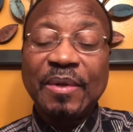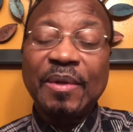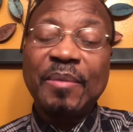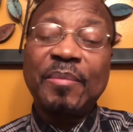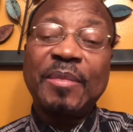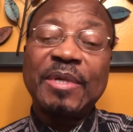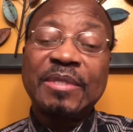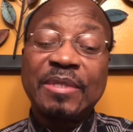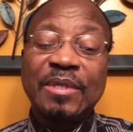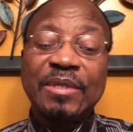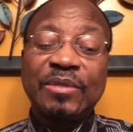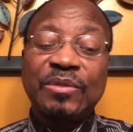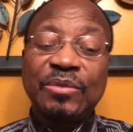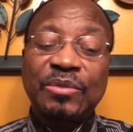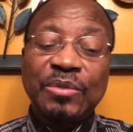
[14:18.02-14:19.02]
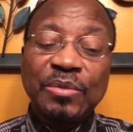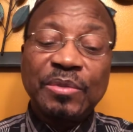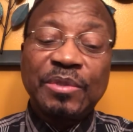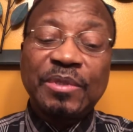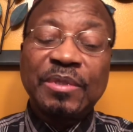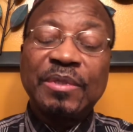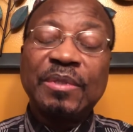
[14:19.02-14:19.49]
But it's an
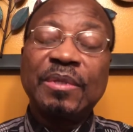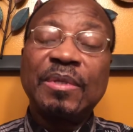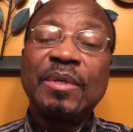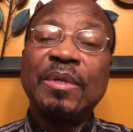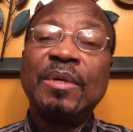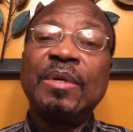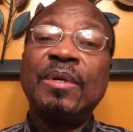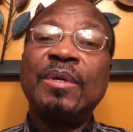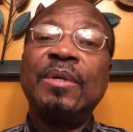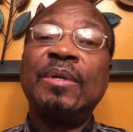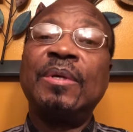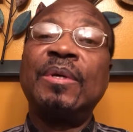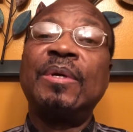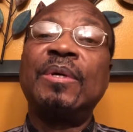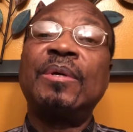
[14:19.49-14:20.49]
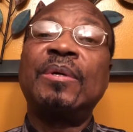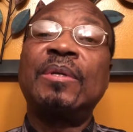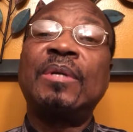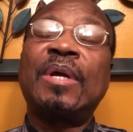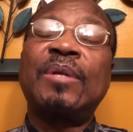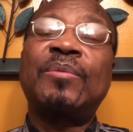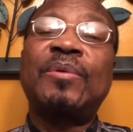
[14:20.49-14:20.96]
institution
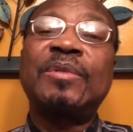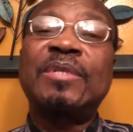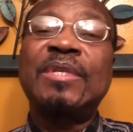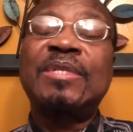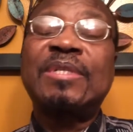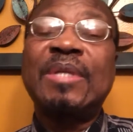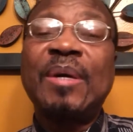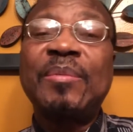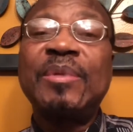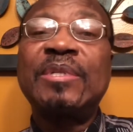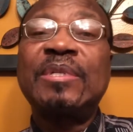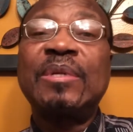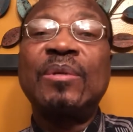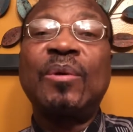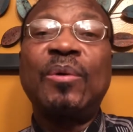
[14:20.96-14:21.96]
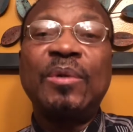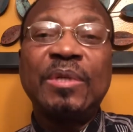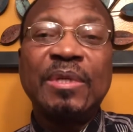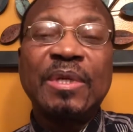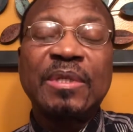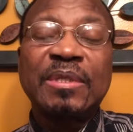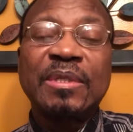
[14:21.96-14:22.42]
that was established in
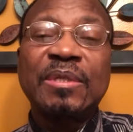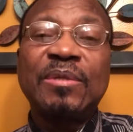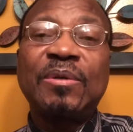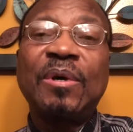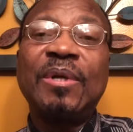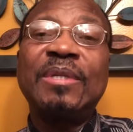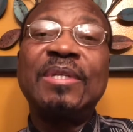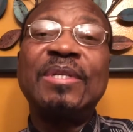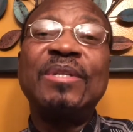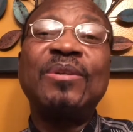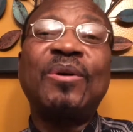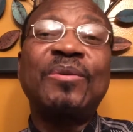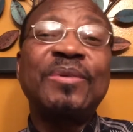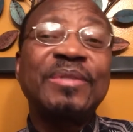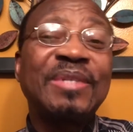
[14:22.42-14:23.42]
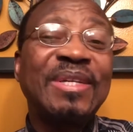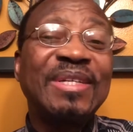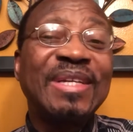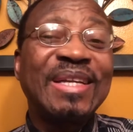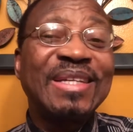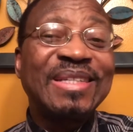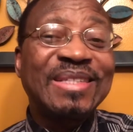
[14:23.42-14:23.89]
holiness. God didn't
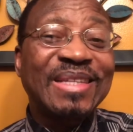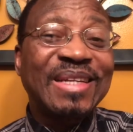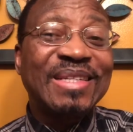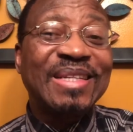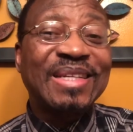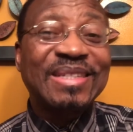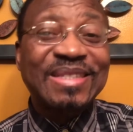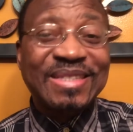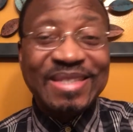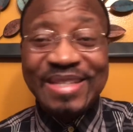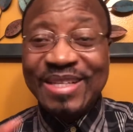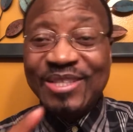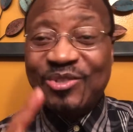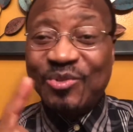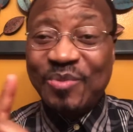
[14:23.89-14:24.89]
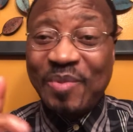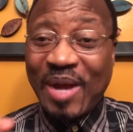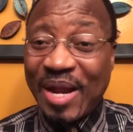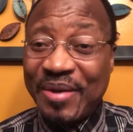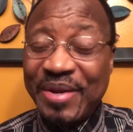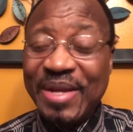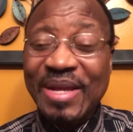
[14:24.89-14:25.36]
originally intend that sinners should
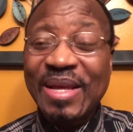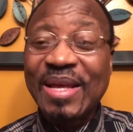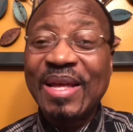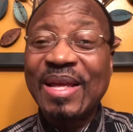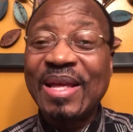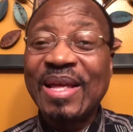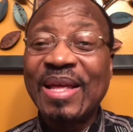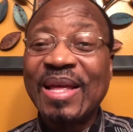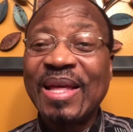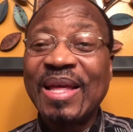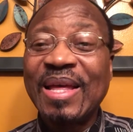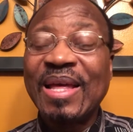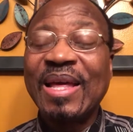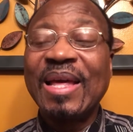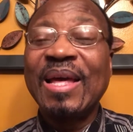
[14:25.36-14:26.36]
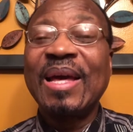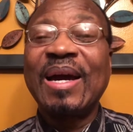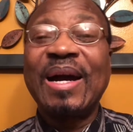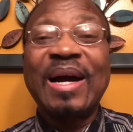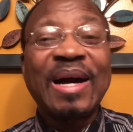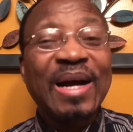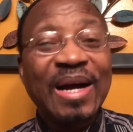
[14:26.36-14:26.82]
marry.
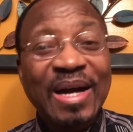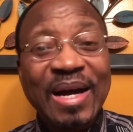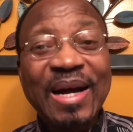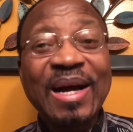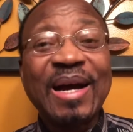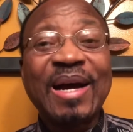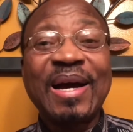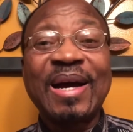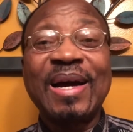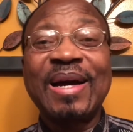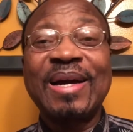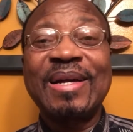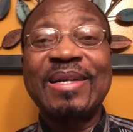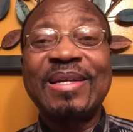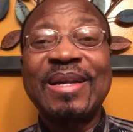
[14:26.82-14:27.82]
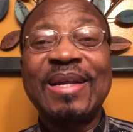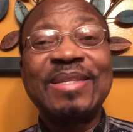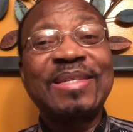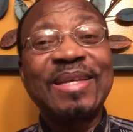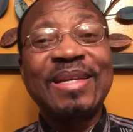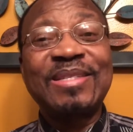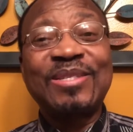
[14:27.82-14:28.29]

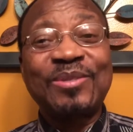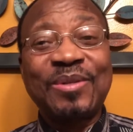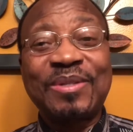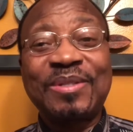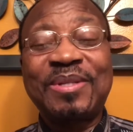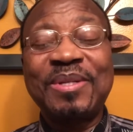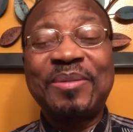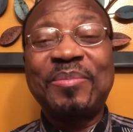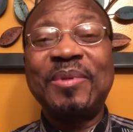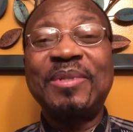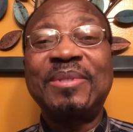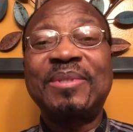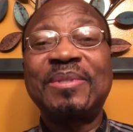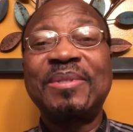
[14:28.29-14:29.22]
That's a serious statement.